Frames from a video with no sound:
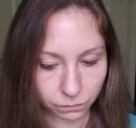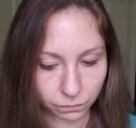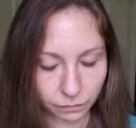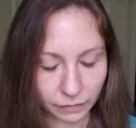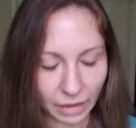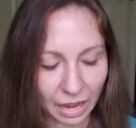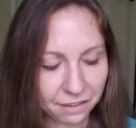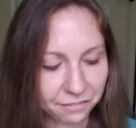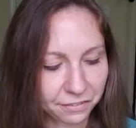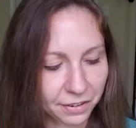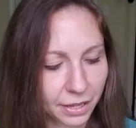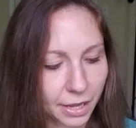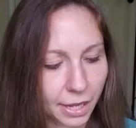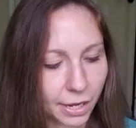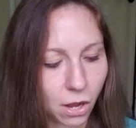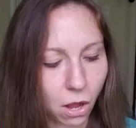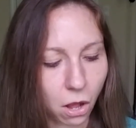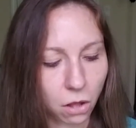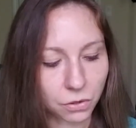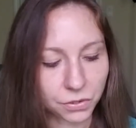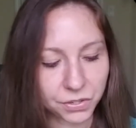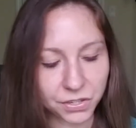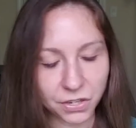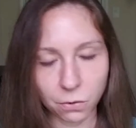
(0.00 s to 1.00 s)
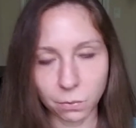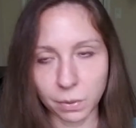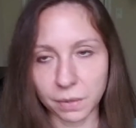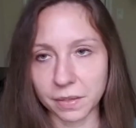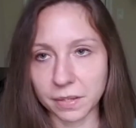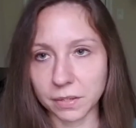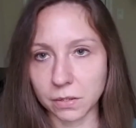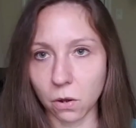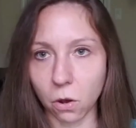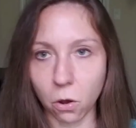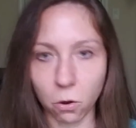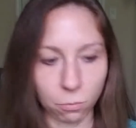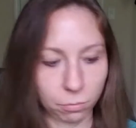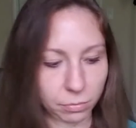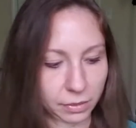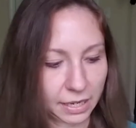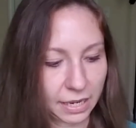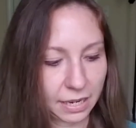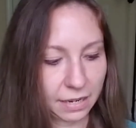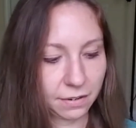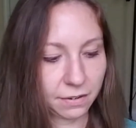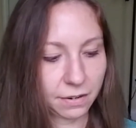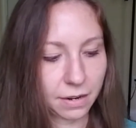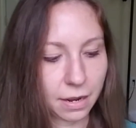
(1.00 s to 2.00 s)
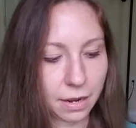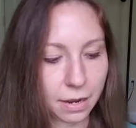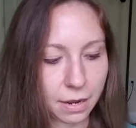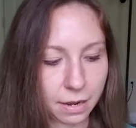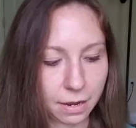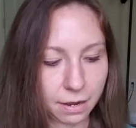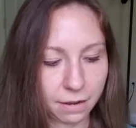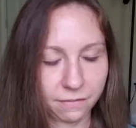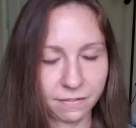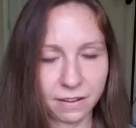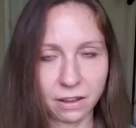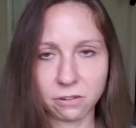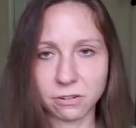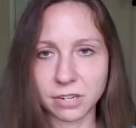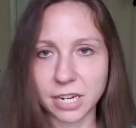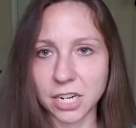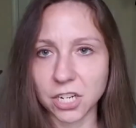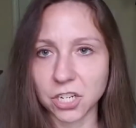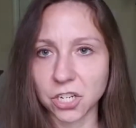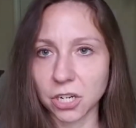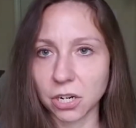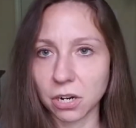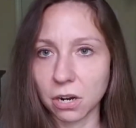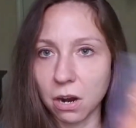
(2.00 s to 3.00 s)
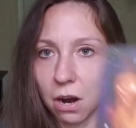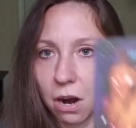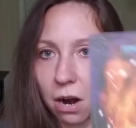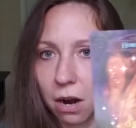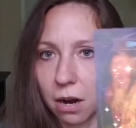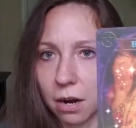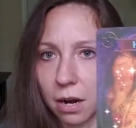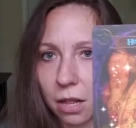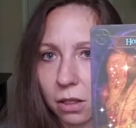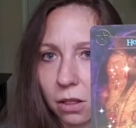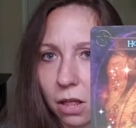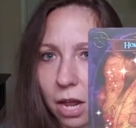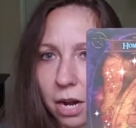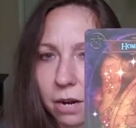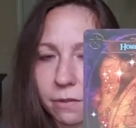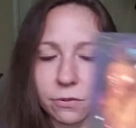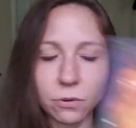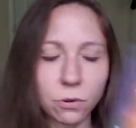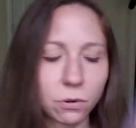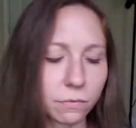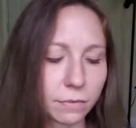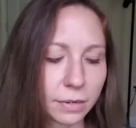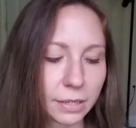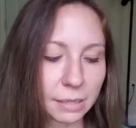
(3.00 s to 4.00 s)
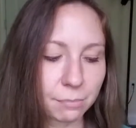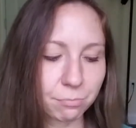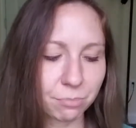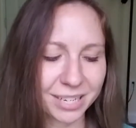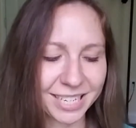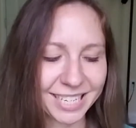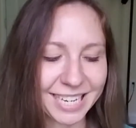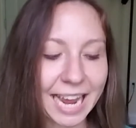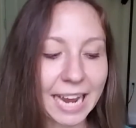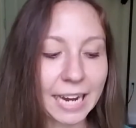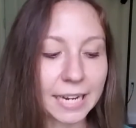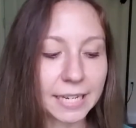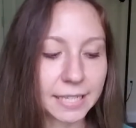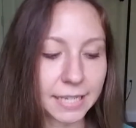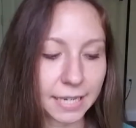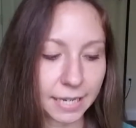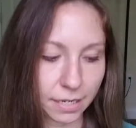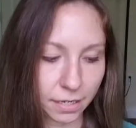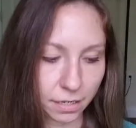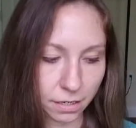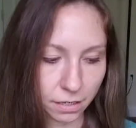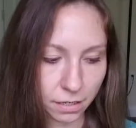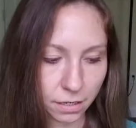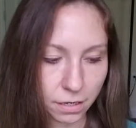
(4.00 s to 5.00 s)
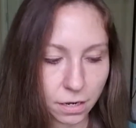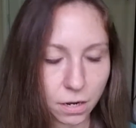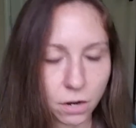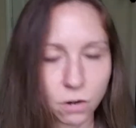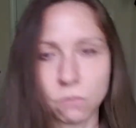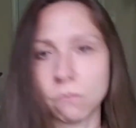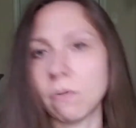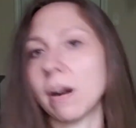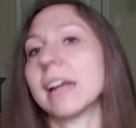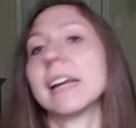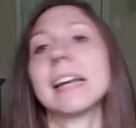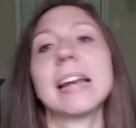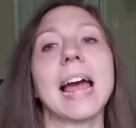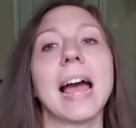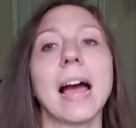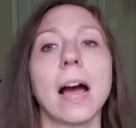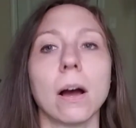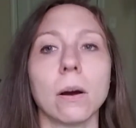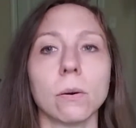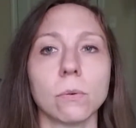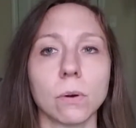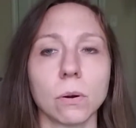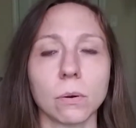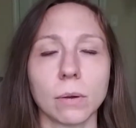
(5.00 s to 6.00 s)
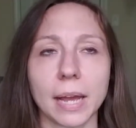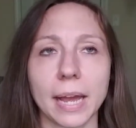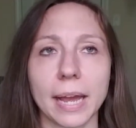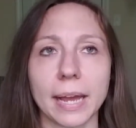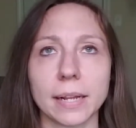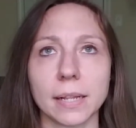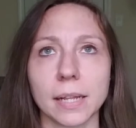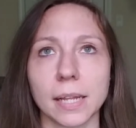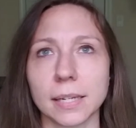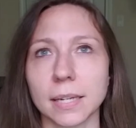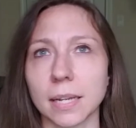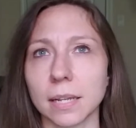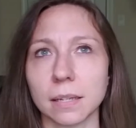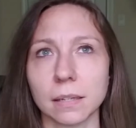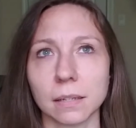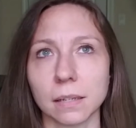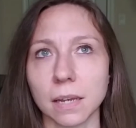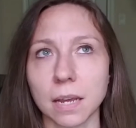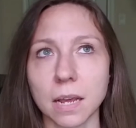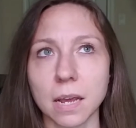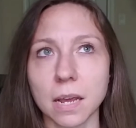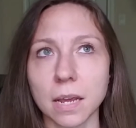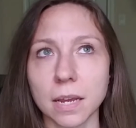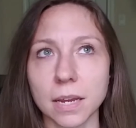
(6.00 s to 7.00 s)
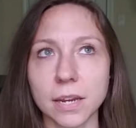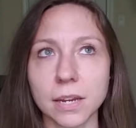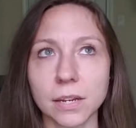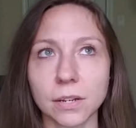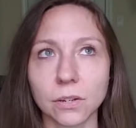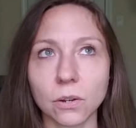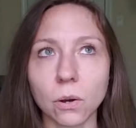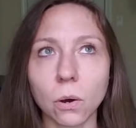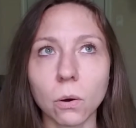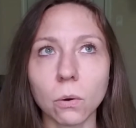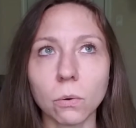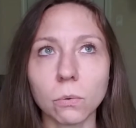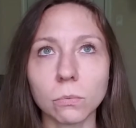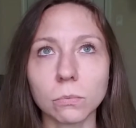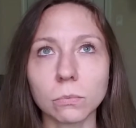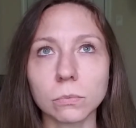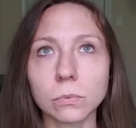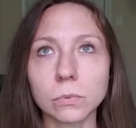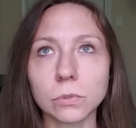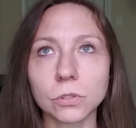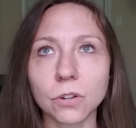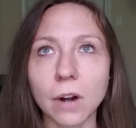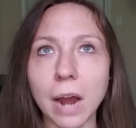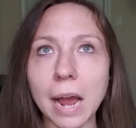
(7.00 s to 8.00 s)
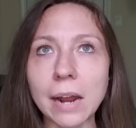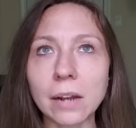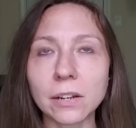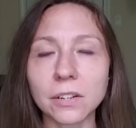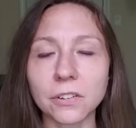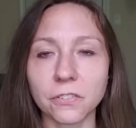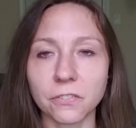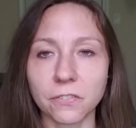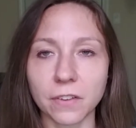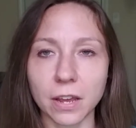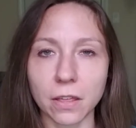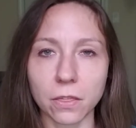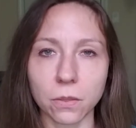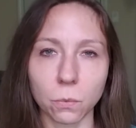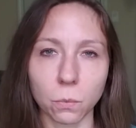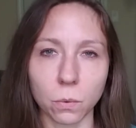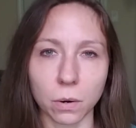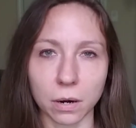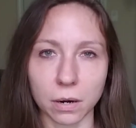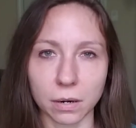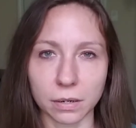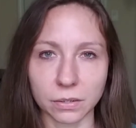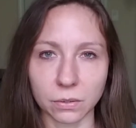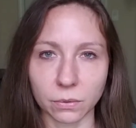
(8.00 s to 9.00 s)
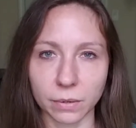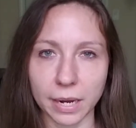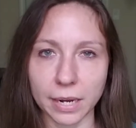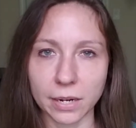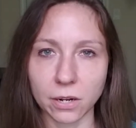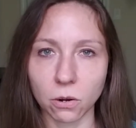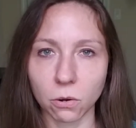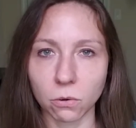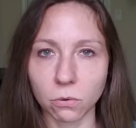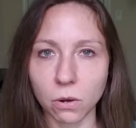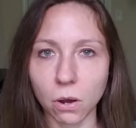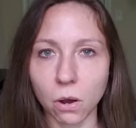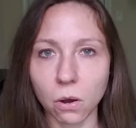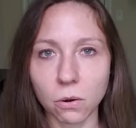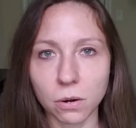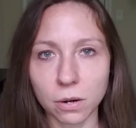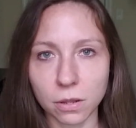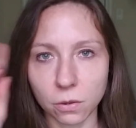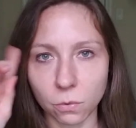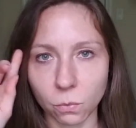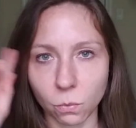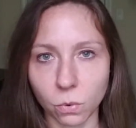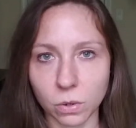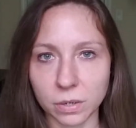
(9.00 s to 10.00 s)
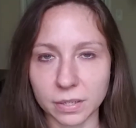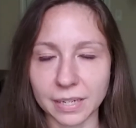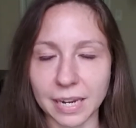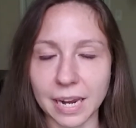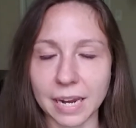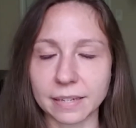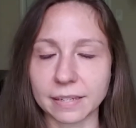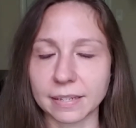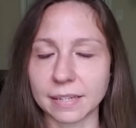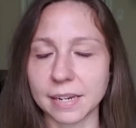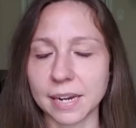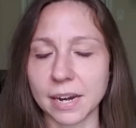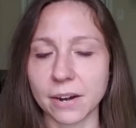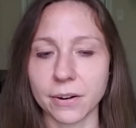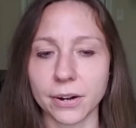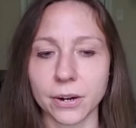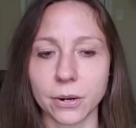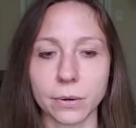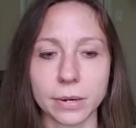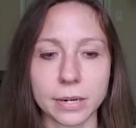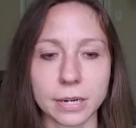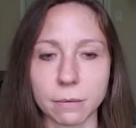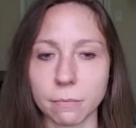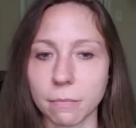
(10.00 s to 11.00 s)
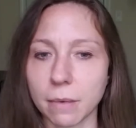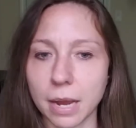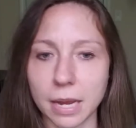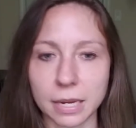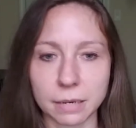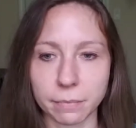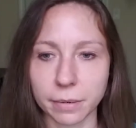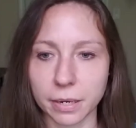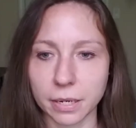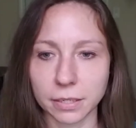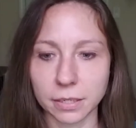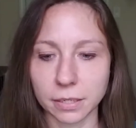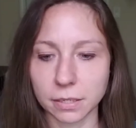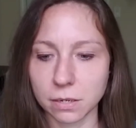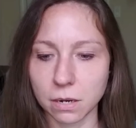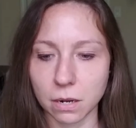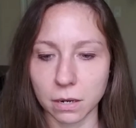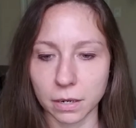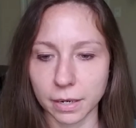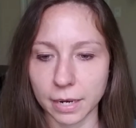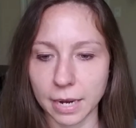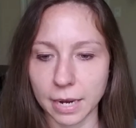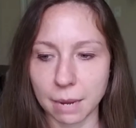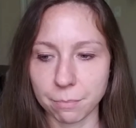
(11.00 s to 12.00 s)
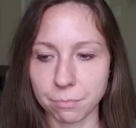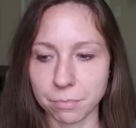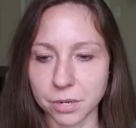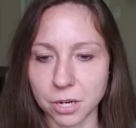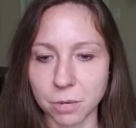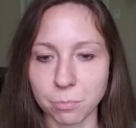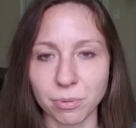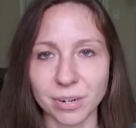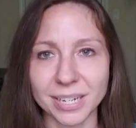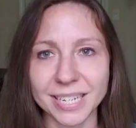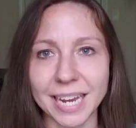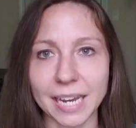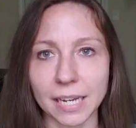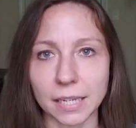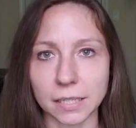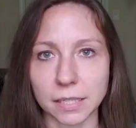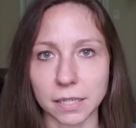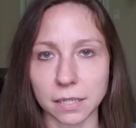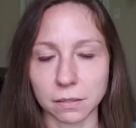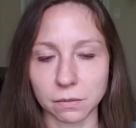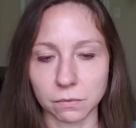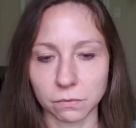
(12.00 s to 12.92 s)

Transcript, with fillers: I feel like also with this Homeland uh, Foundation card, a lot of you are really protected right now, okay? Like, don't try not to fear the worst, okay? Don't go to the worst case scenario in your mind because it's not going to happen. You're protected.